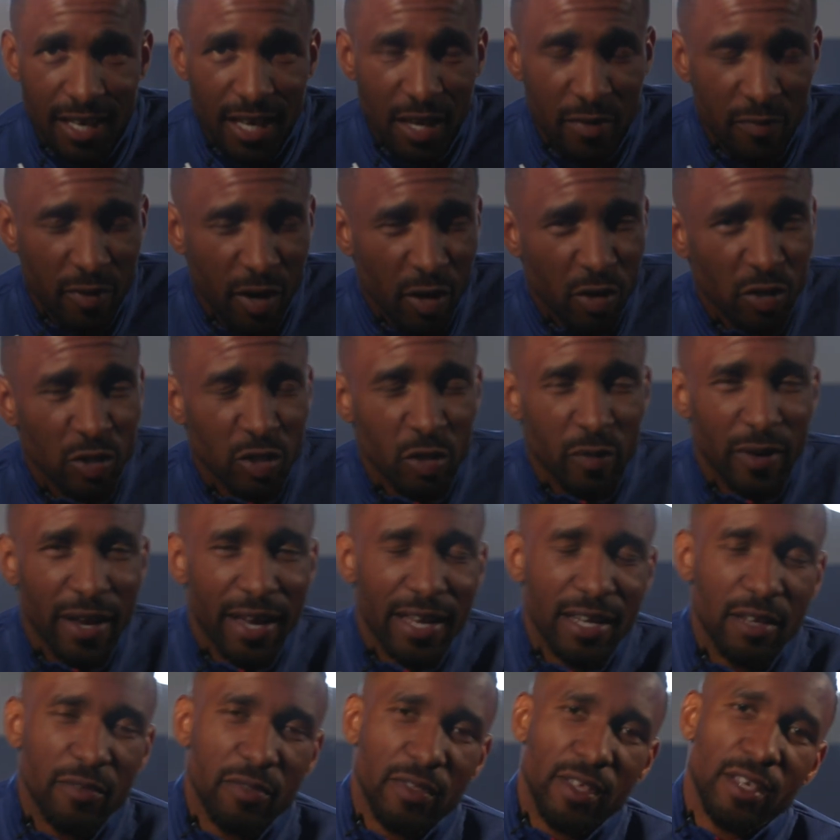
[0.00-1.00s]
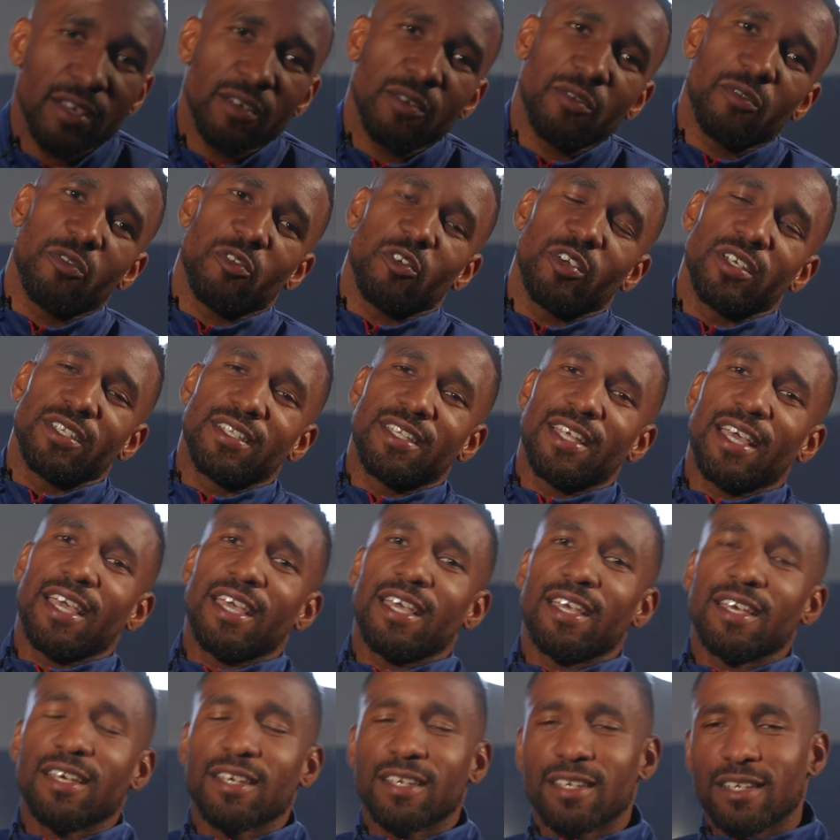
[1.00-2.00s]
If I could do anything for a
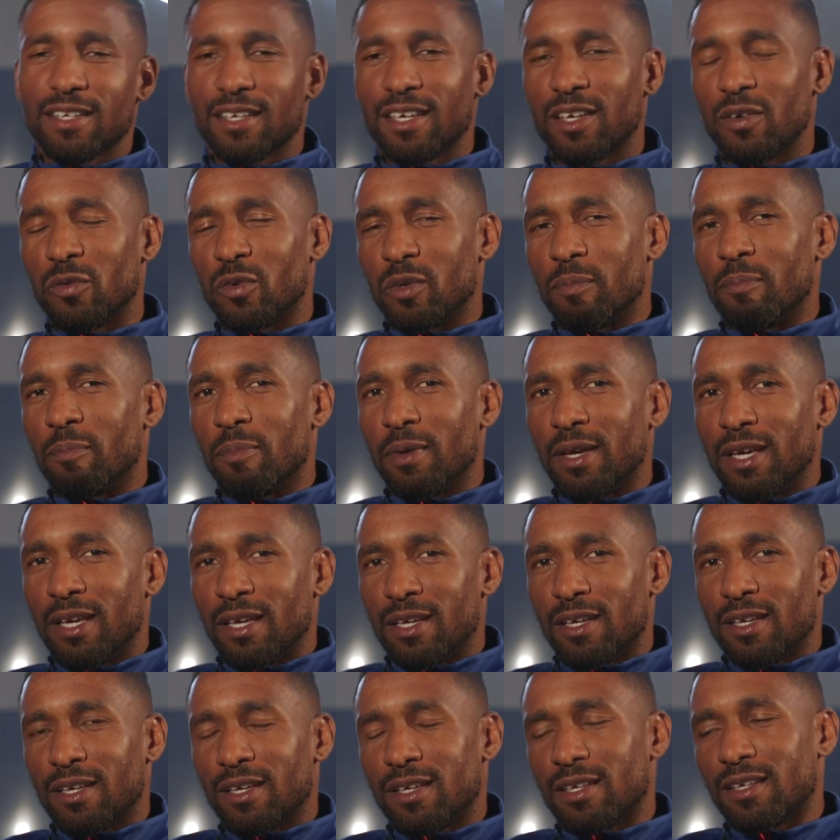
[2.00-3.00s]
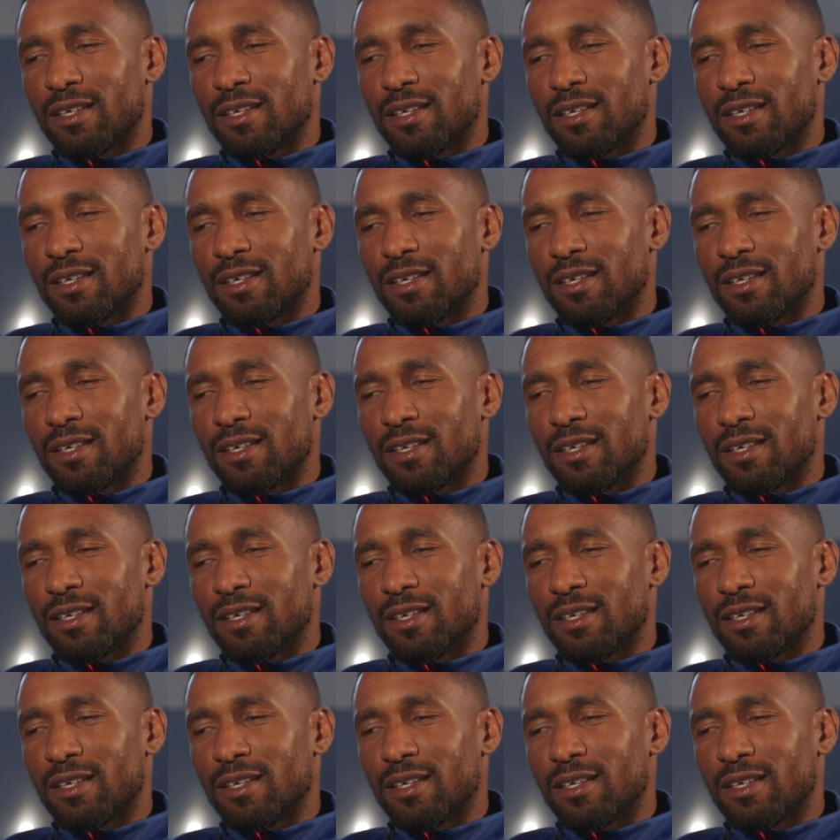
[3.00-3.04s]
day, it would be,